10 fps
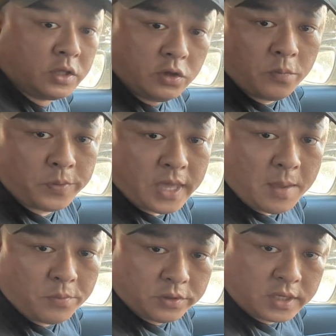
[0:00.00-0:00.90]
you'll be
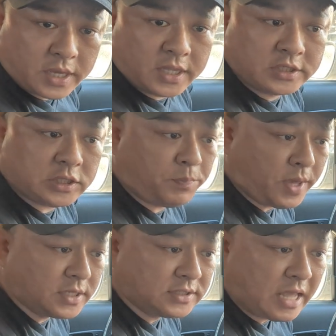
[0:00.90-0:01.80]
able to get a
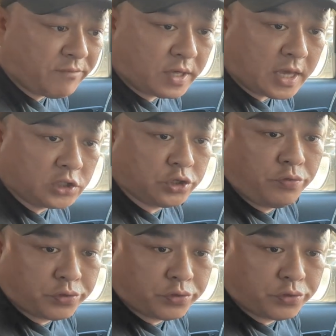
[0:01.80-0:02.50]
GPS navigation